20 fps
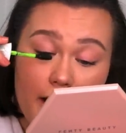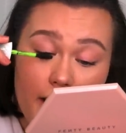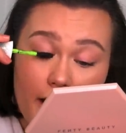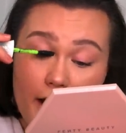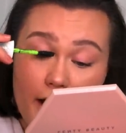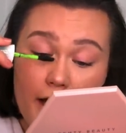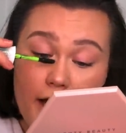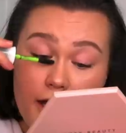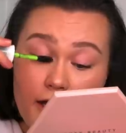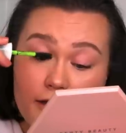
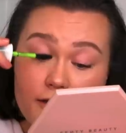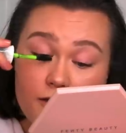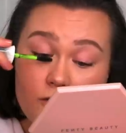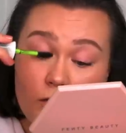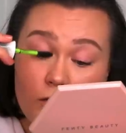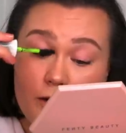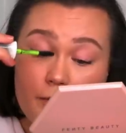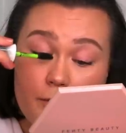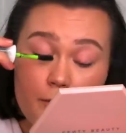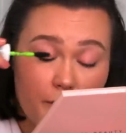any
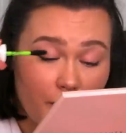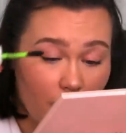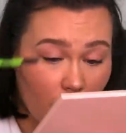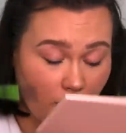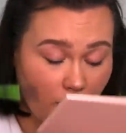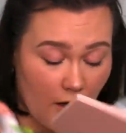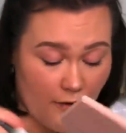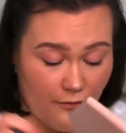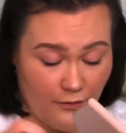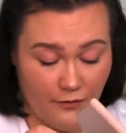sort of
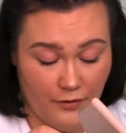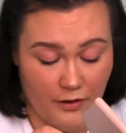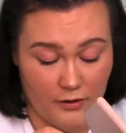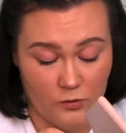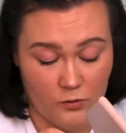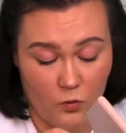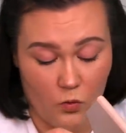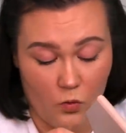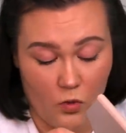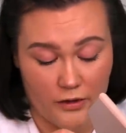build off of
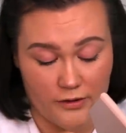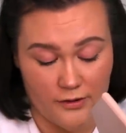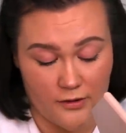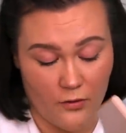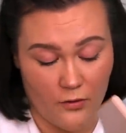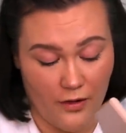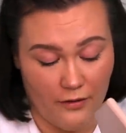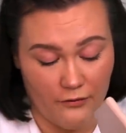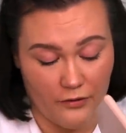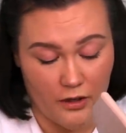this
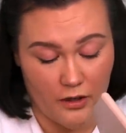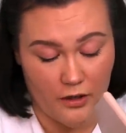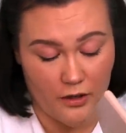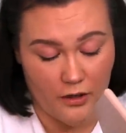whatsoever.